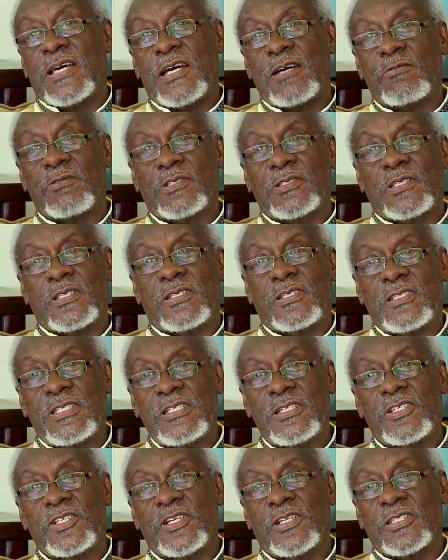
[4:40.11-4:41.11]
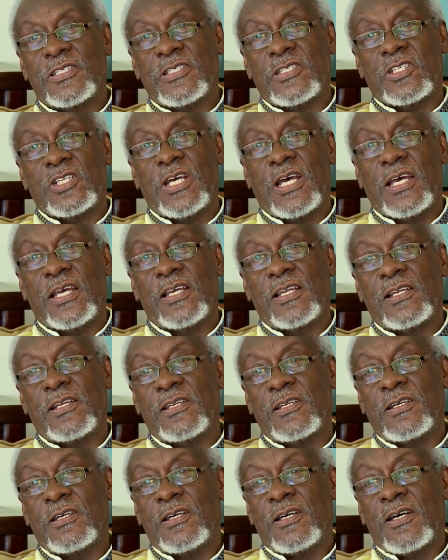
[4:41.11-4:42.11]
I was a teacher's
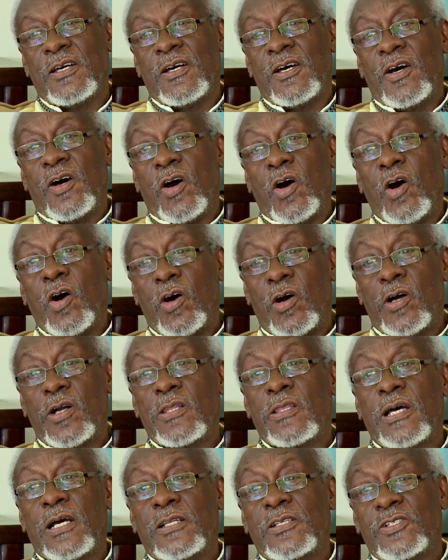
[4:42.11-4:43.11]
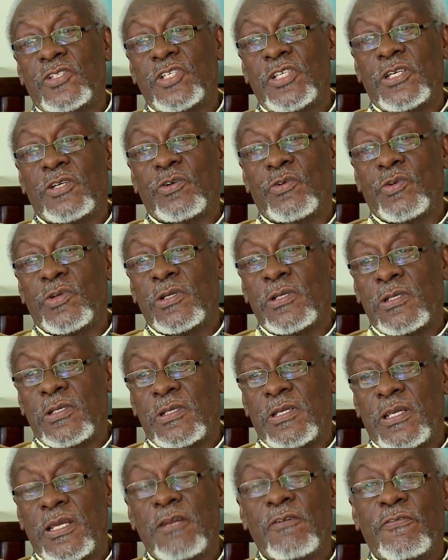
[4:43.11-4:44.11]
child, or that she
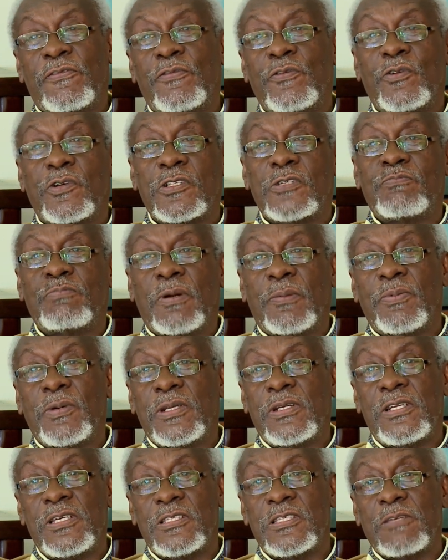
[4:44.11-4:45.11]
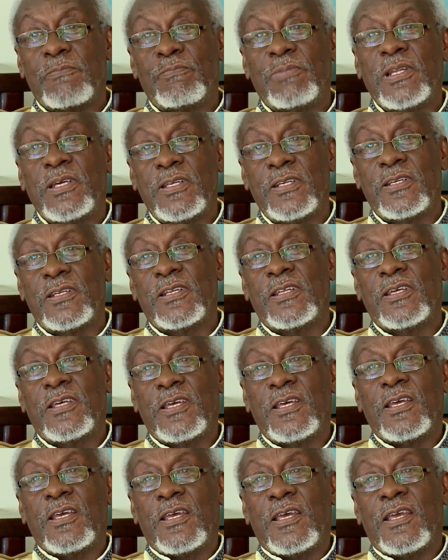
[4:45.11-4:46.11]
couldn't enforce proper discipline
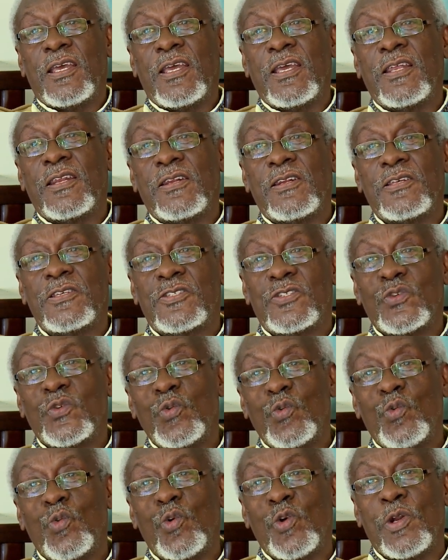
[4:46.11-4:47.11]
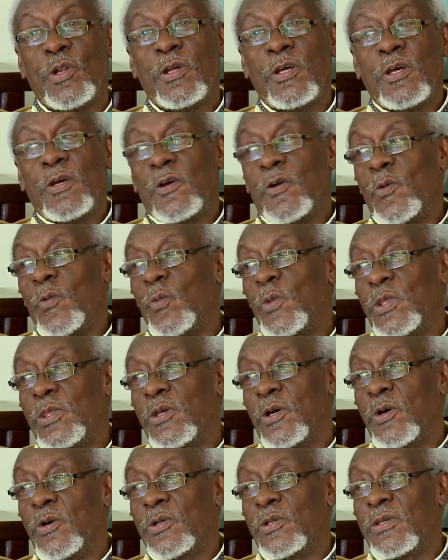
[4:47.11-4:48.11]
in the school
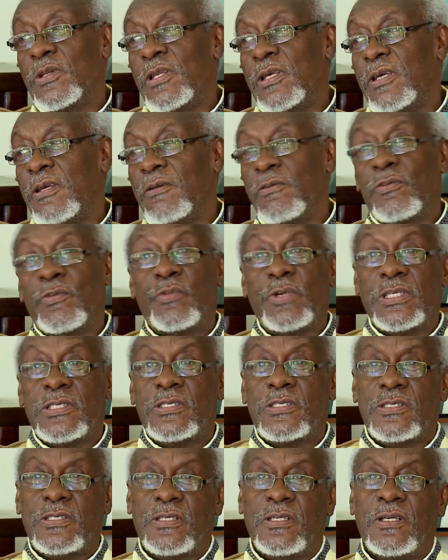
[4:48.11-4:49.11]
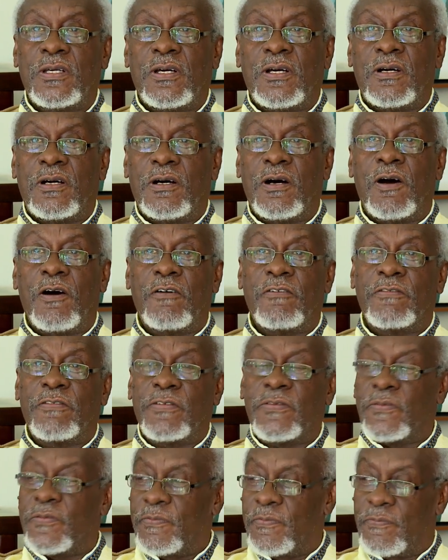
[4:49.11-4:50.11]
without the risk
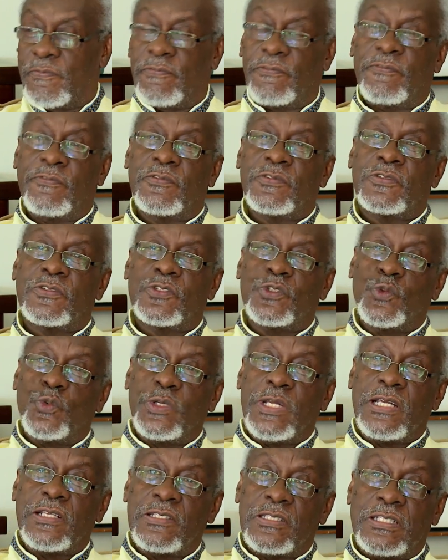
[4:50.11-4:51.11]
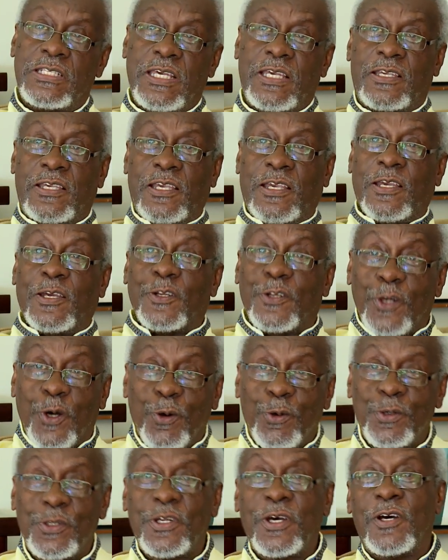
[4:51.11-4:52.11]
of students taking it
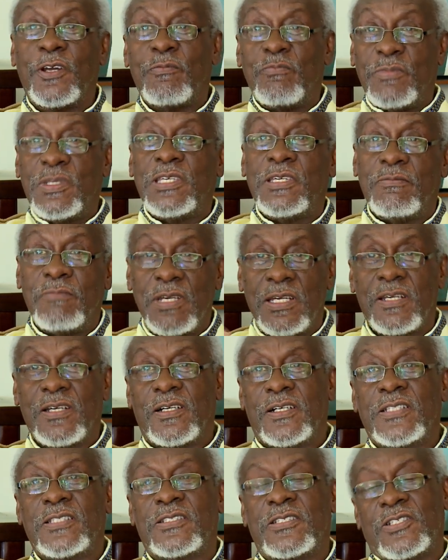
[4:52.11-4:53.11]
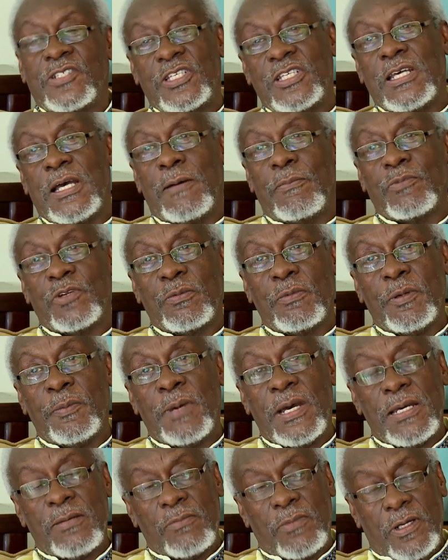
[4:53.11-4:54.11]
out on me because she happened to be
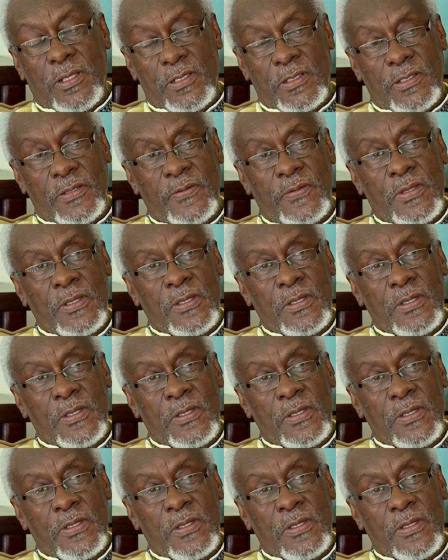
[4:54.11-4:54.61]
my mother.